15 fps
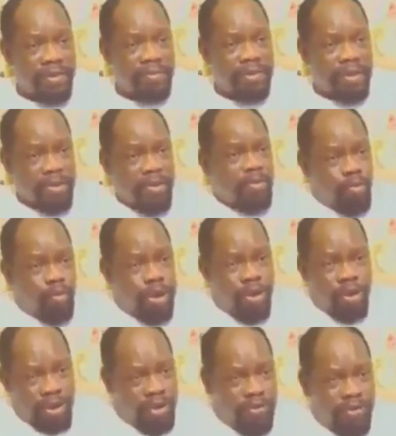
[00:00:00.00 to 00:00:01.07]
Because we
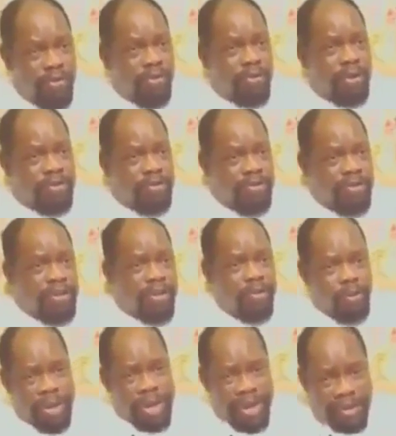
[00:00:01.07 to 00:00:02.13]
understood each other.
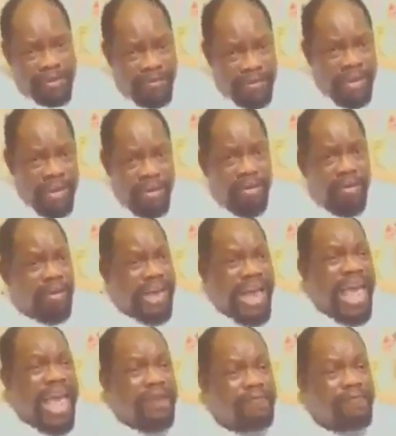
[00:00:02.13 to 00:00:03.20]
We agreed on
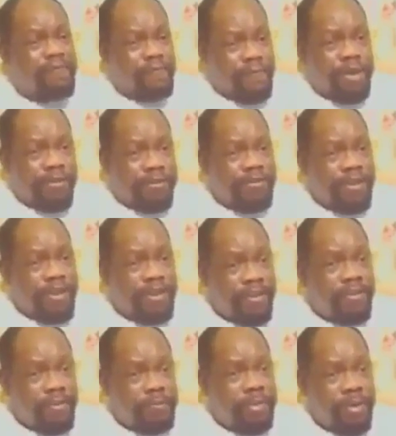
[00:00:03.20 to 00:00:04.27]
every
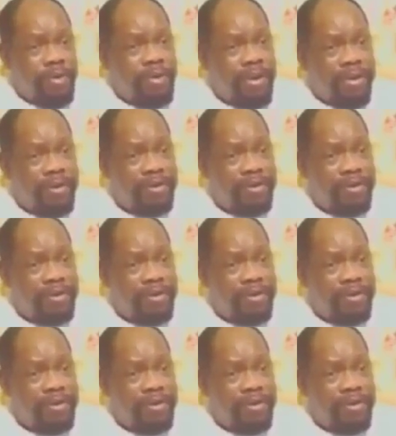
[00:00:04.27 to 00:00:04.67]
single point.